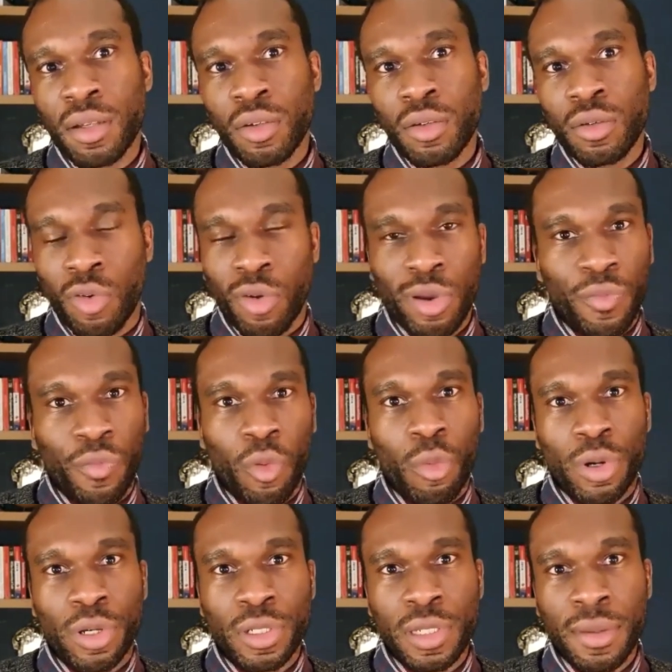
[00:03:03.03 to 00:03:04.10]
going
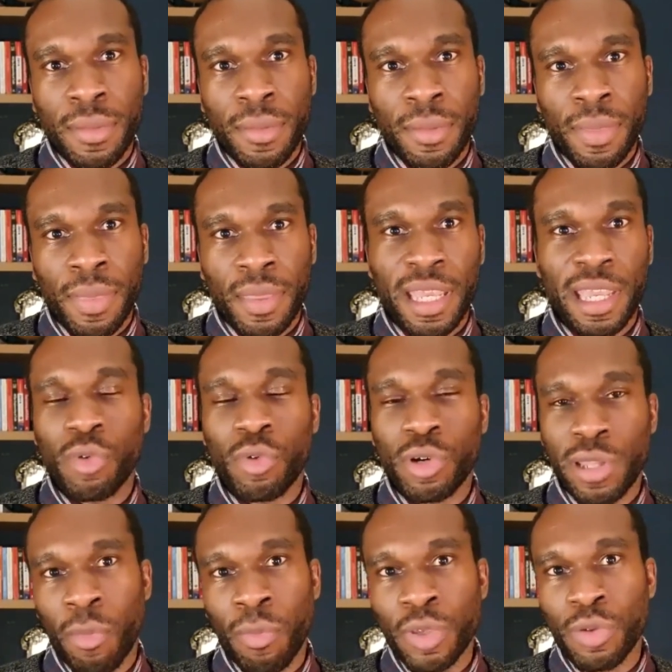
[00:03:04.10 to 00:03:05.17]
forward, it would
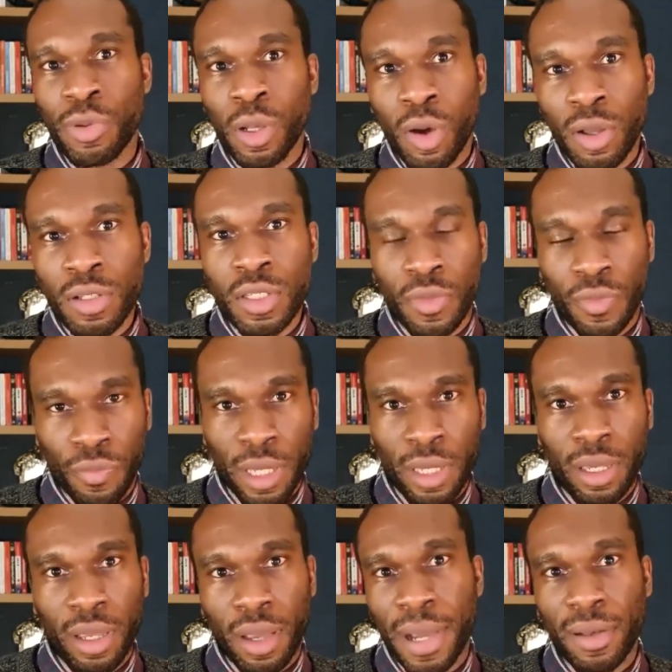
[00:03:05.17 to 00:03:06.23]
help you a lot to
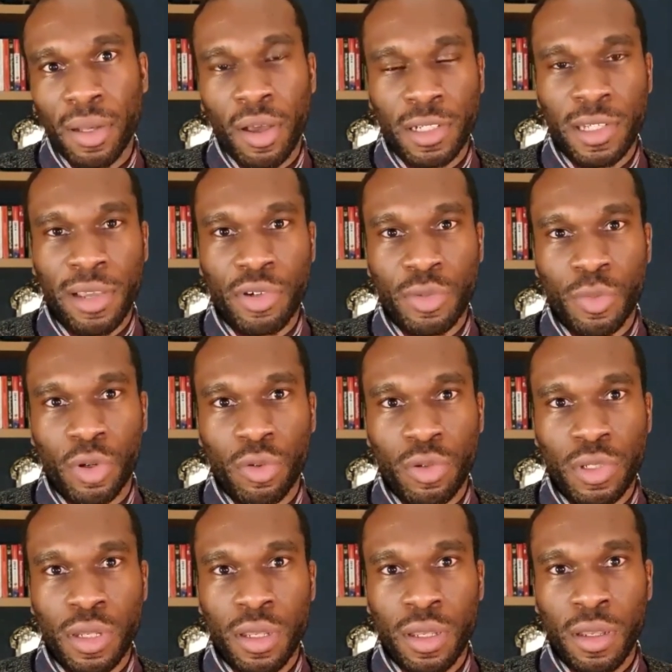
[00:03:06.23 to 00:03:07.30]
think about large language
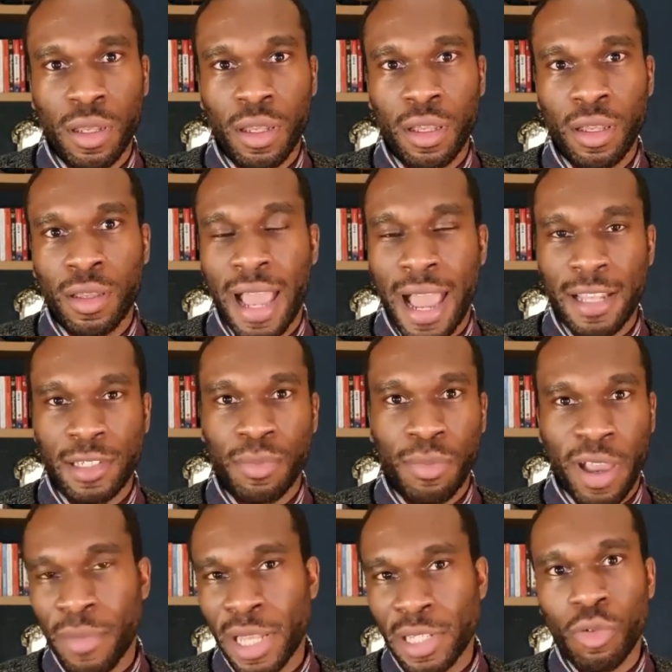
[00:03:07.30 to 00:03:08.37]
models as
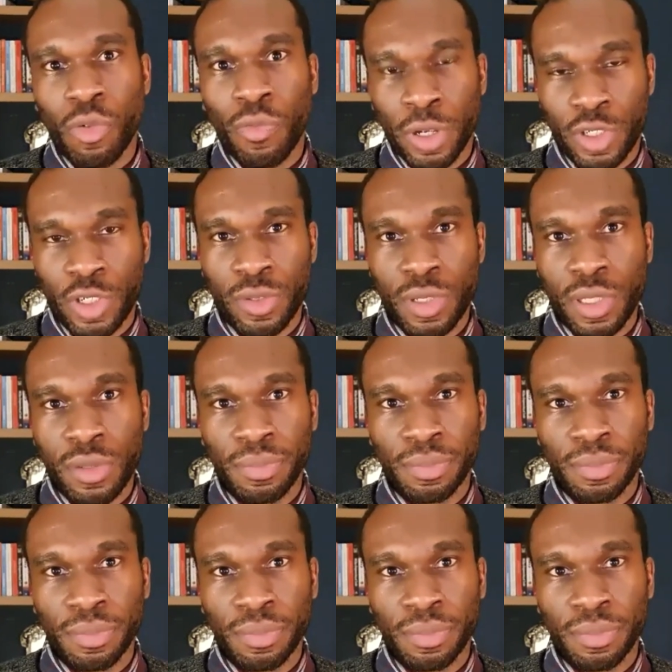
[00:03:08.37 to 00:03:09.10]
mathematical functions.